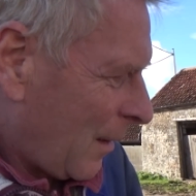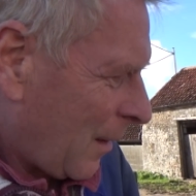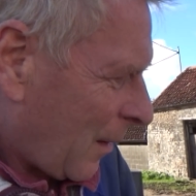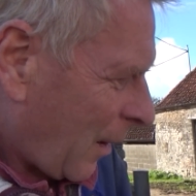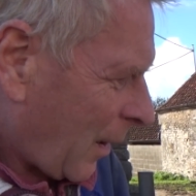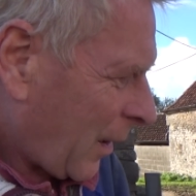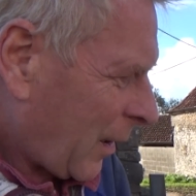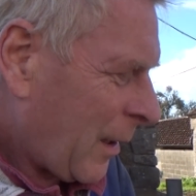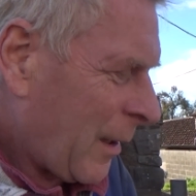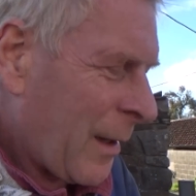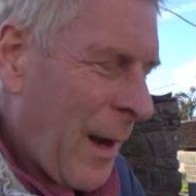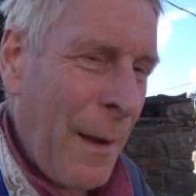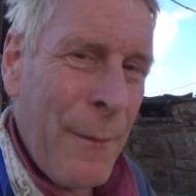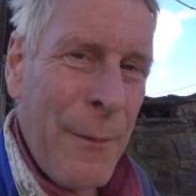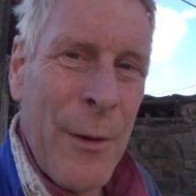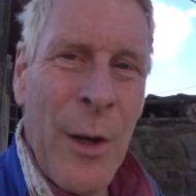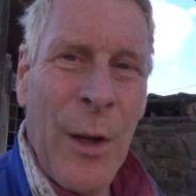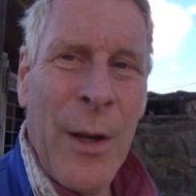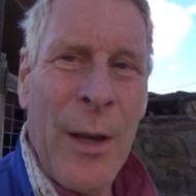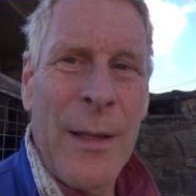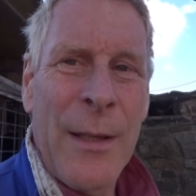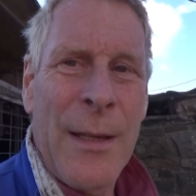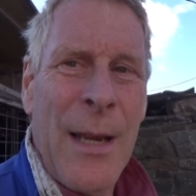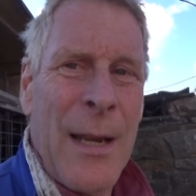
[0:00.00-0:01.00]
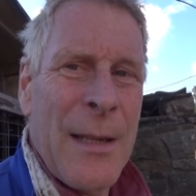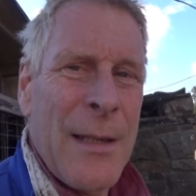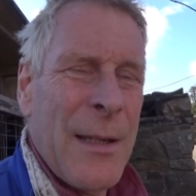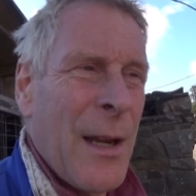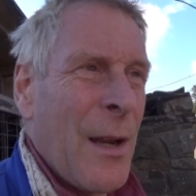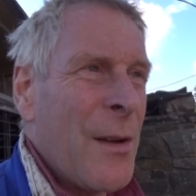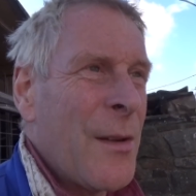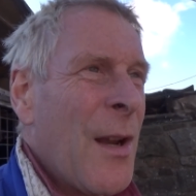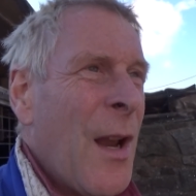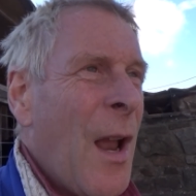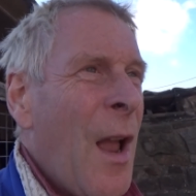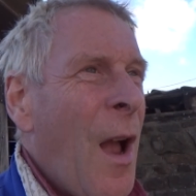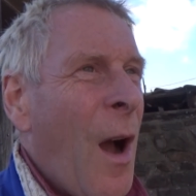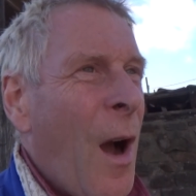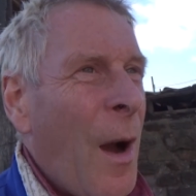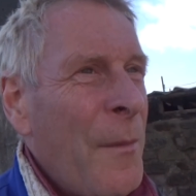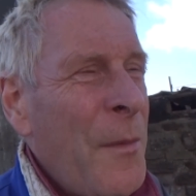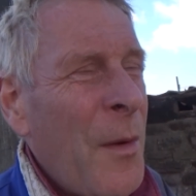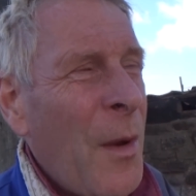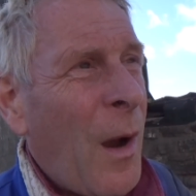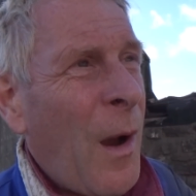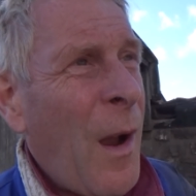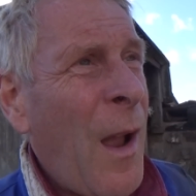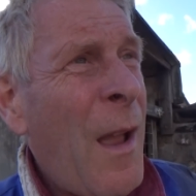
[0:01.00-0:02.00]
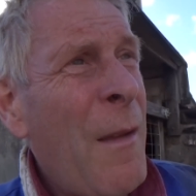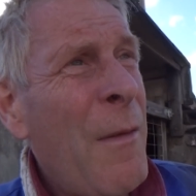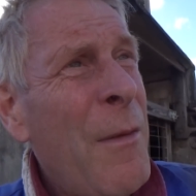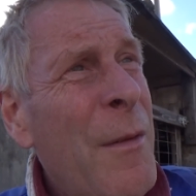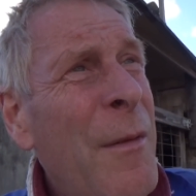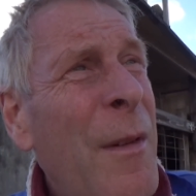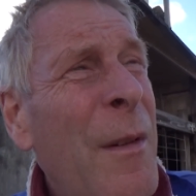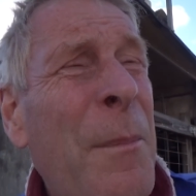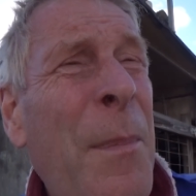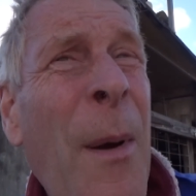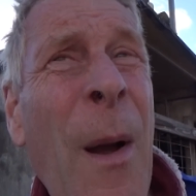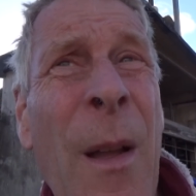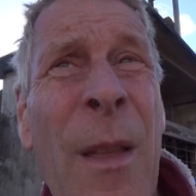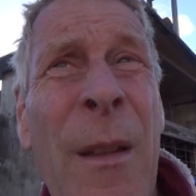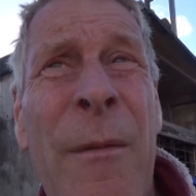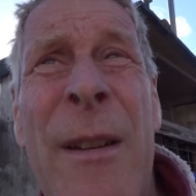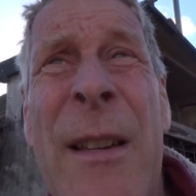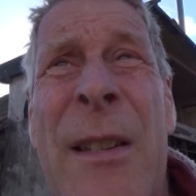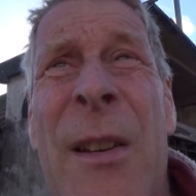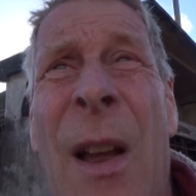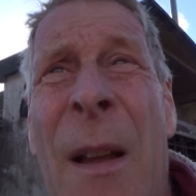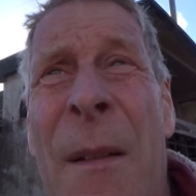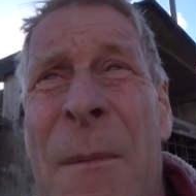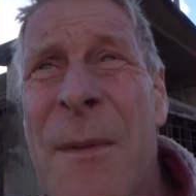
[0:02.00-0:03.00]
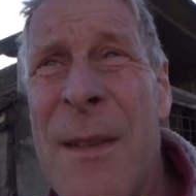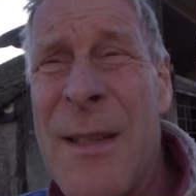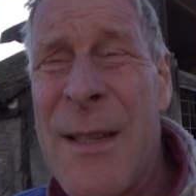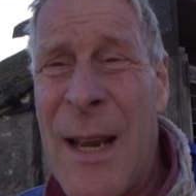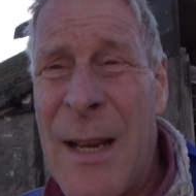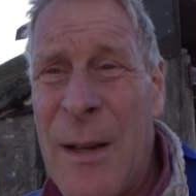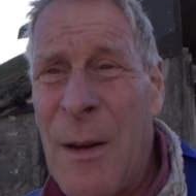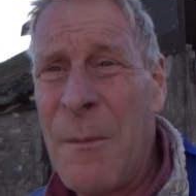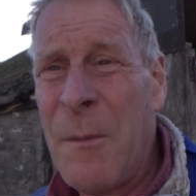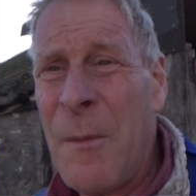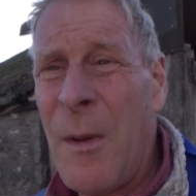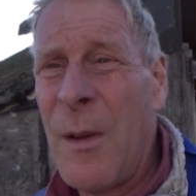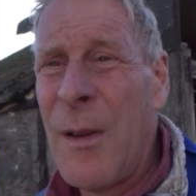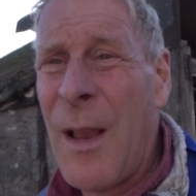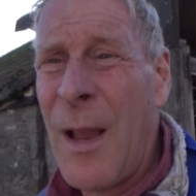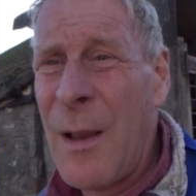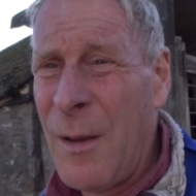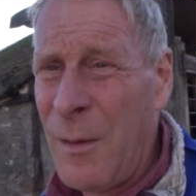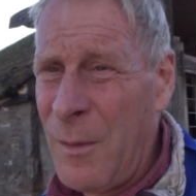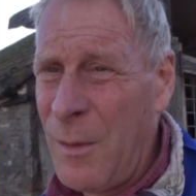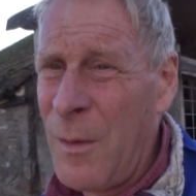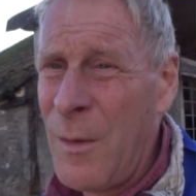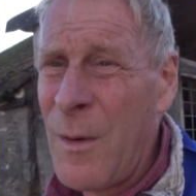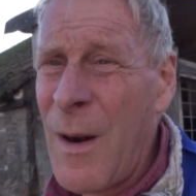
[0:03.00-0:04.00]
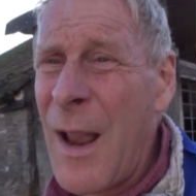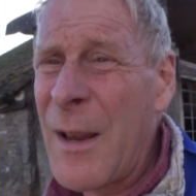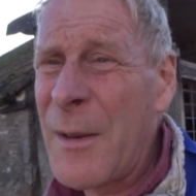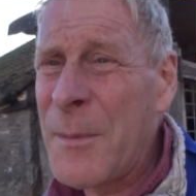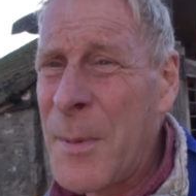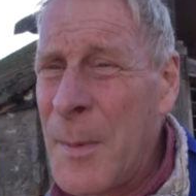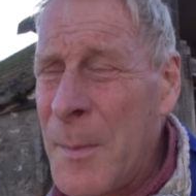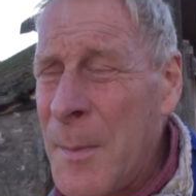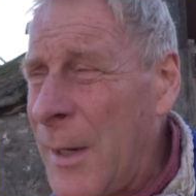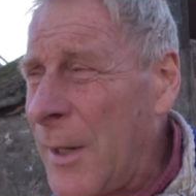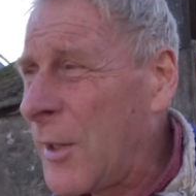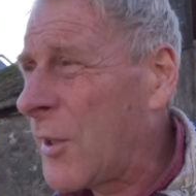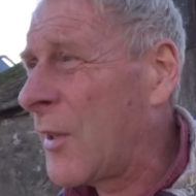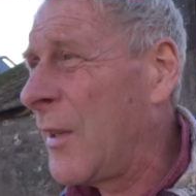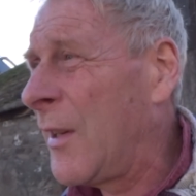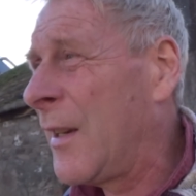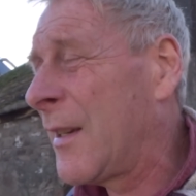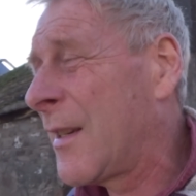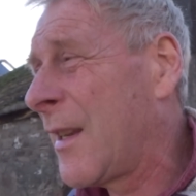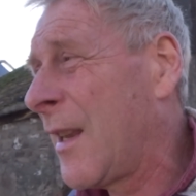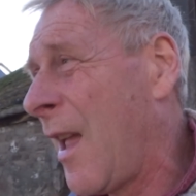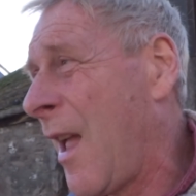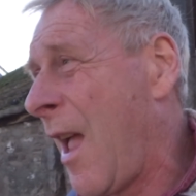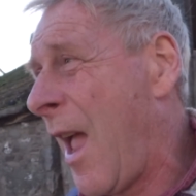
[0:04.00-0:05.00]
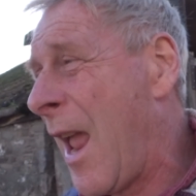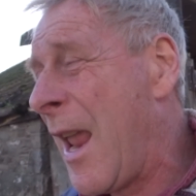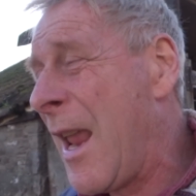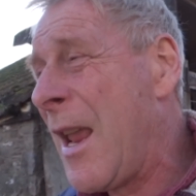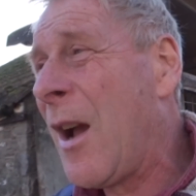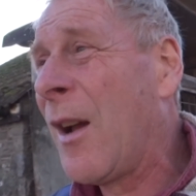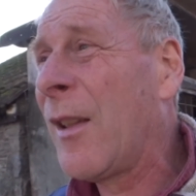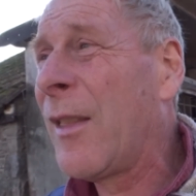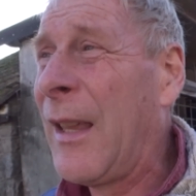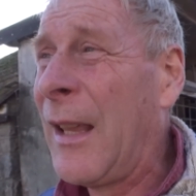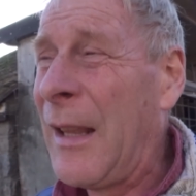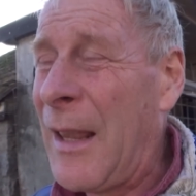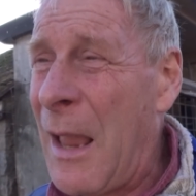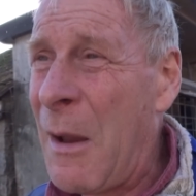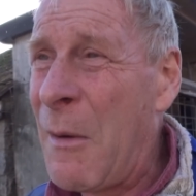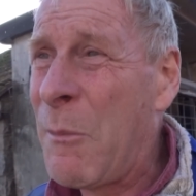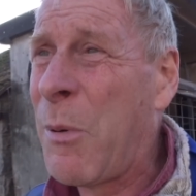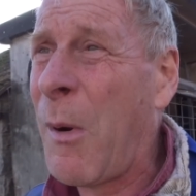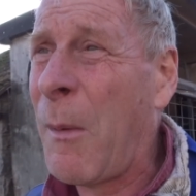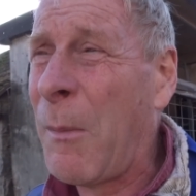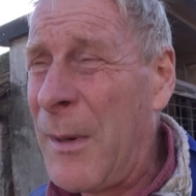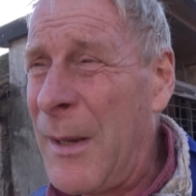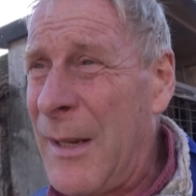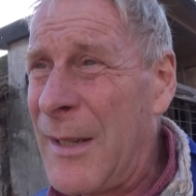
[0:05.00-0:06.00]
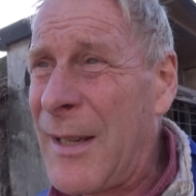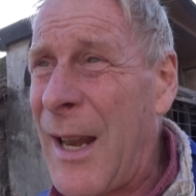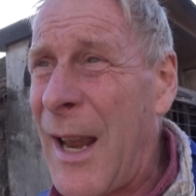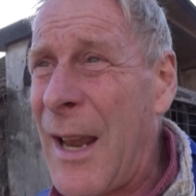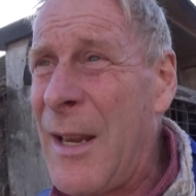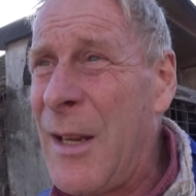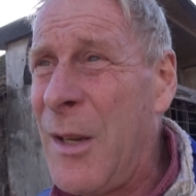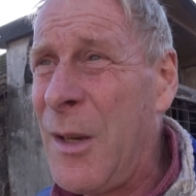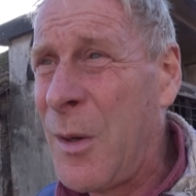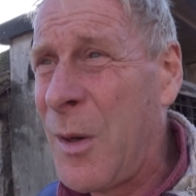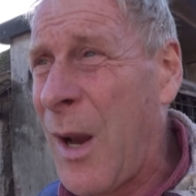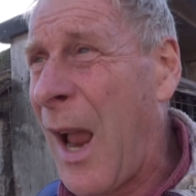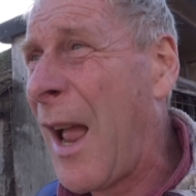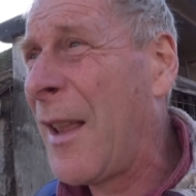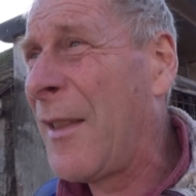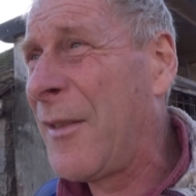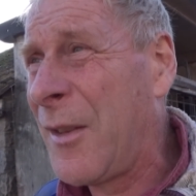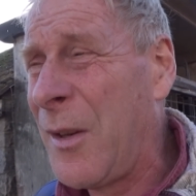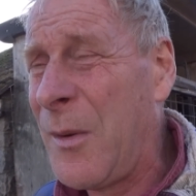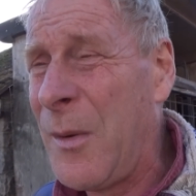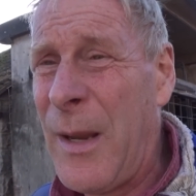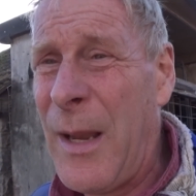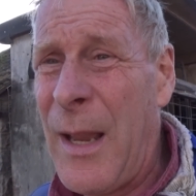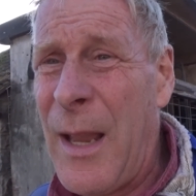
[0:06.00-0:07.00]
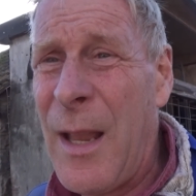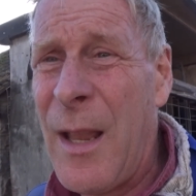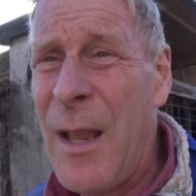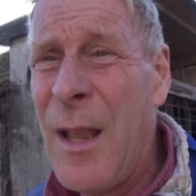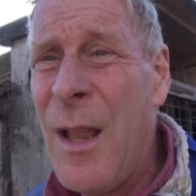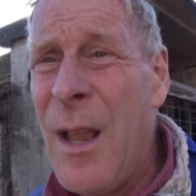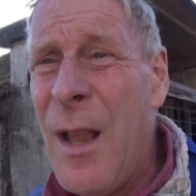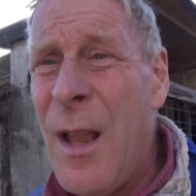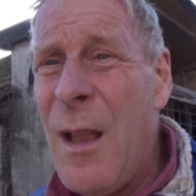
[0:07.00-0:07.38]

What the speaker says: I'm going to have a look in Tesco's. Part of the reason I haven't said or asked permission is that A, I think they'll probably say you can't do it.